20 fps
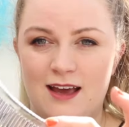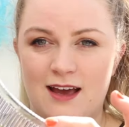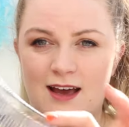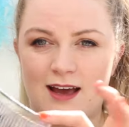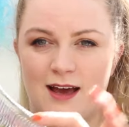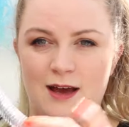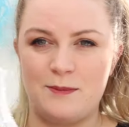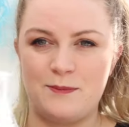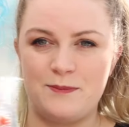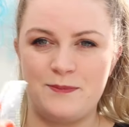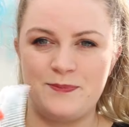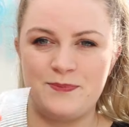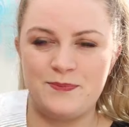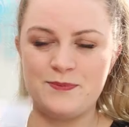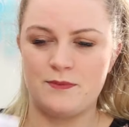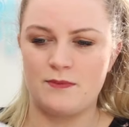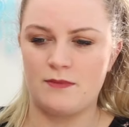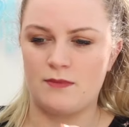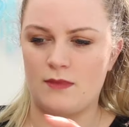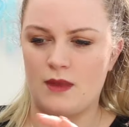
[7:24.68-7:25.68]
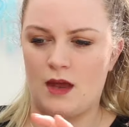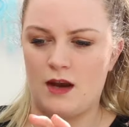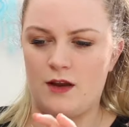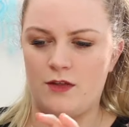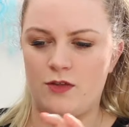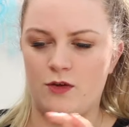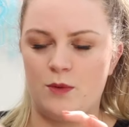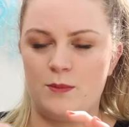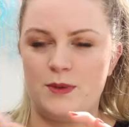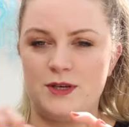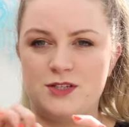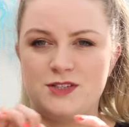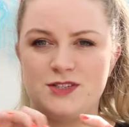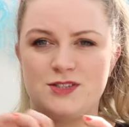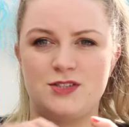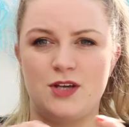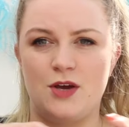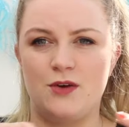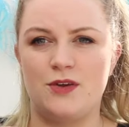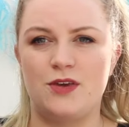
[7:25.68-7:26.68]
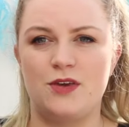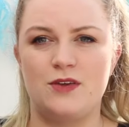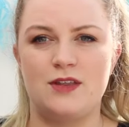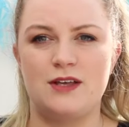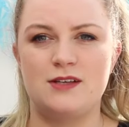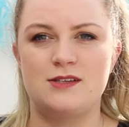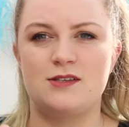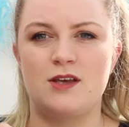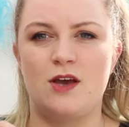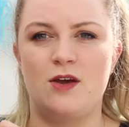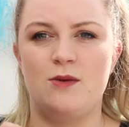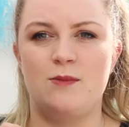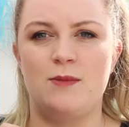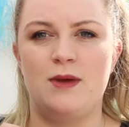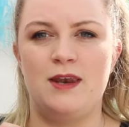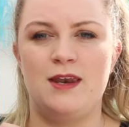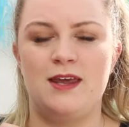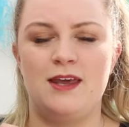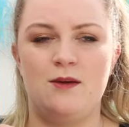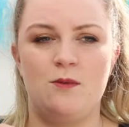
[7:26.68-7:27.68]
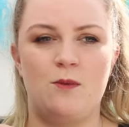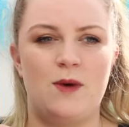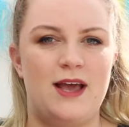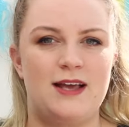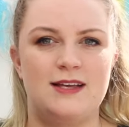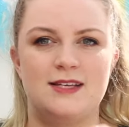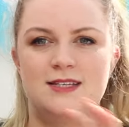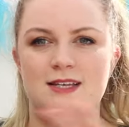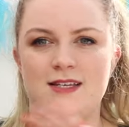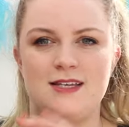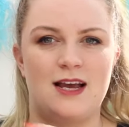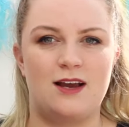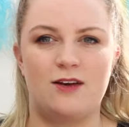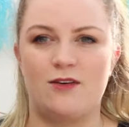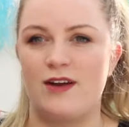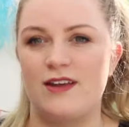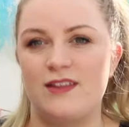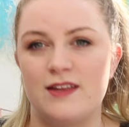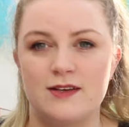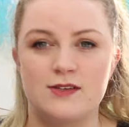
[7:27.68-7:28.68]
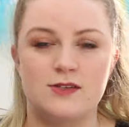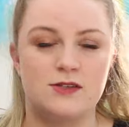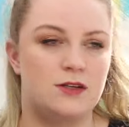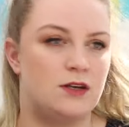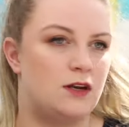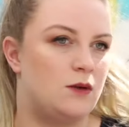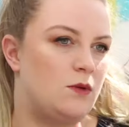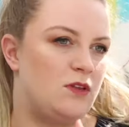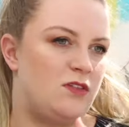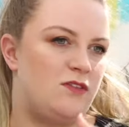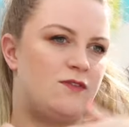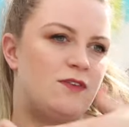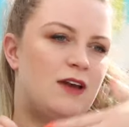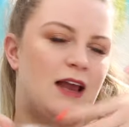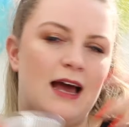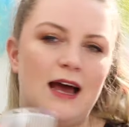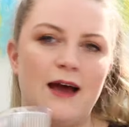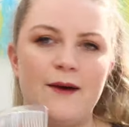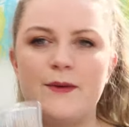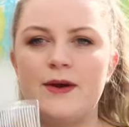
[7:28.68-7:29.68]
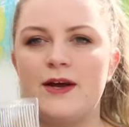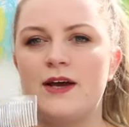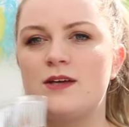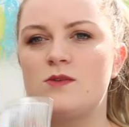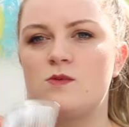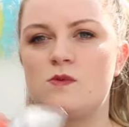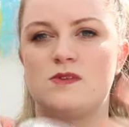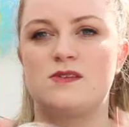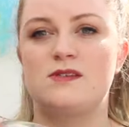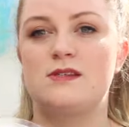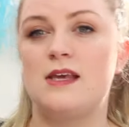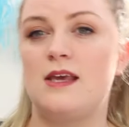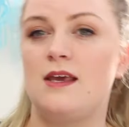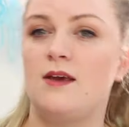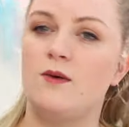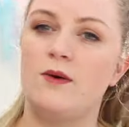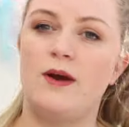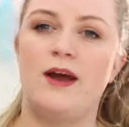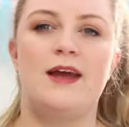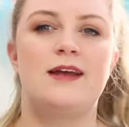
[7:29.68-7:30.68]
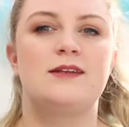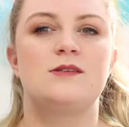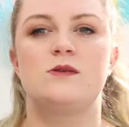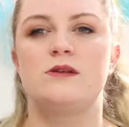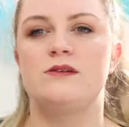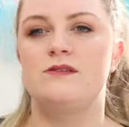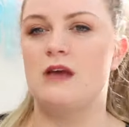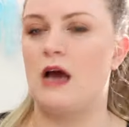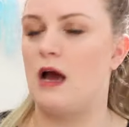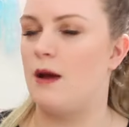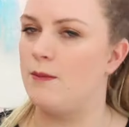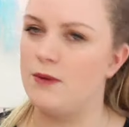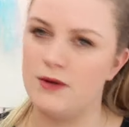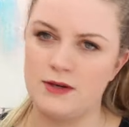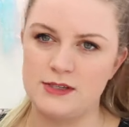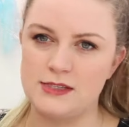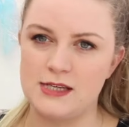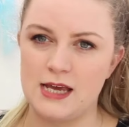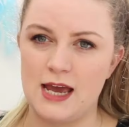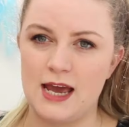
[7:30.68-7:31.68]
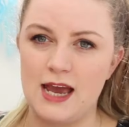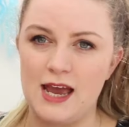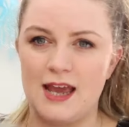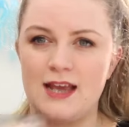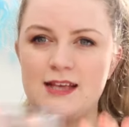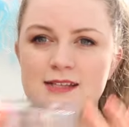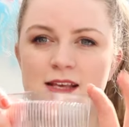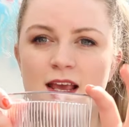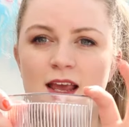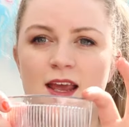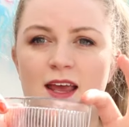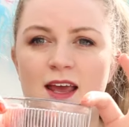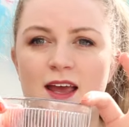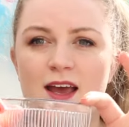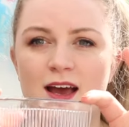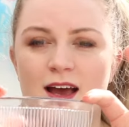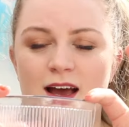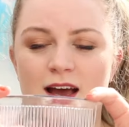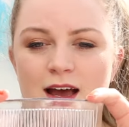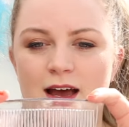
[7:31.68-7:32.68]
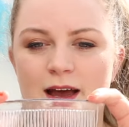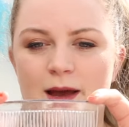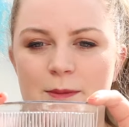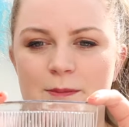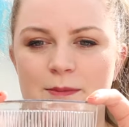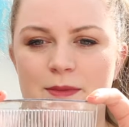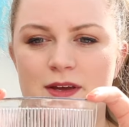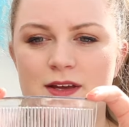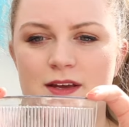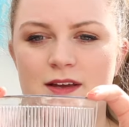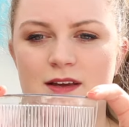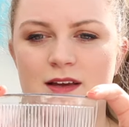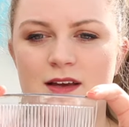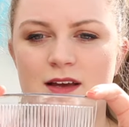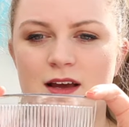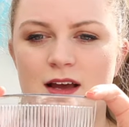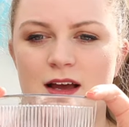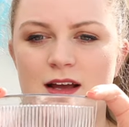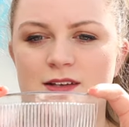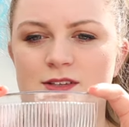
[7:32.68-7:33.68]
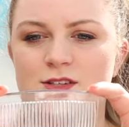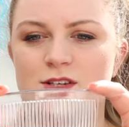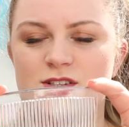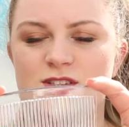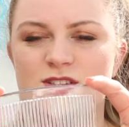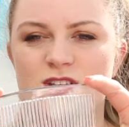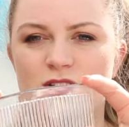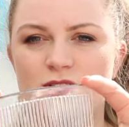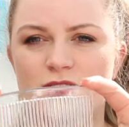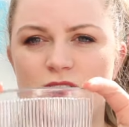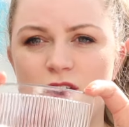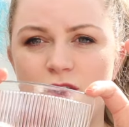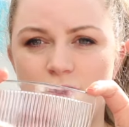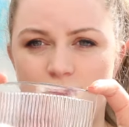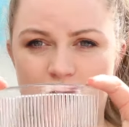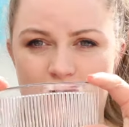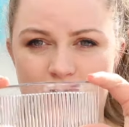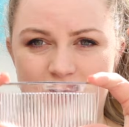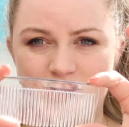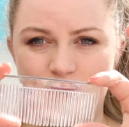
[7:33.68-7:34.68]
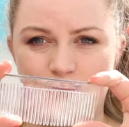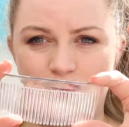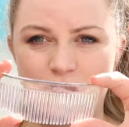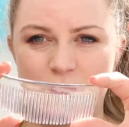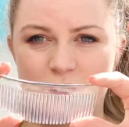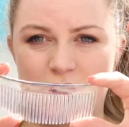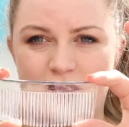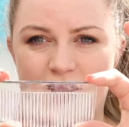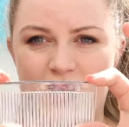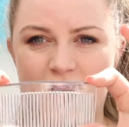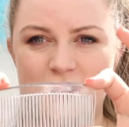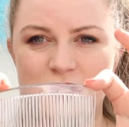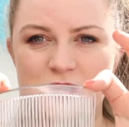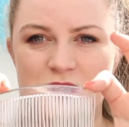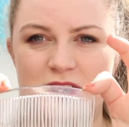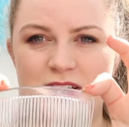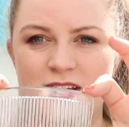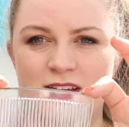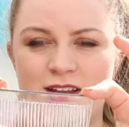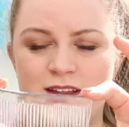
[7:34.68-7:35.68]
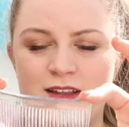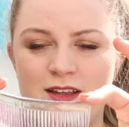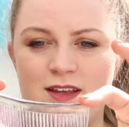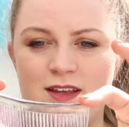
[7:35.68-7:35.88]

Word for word: Um, and I thought it'd be just so cute. There's so many ways to decorate this, you know, with flowers, with sequins, with diamantes, um, and just so cute for like a special occasion.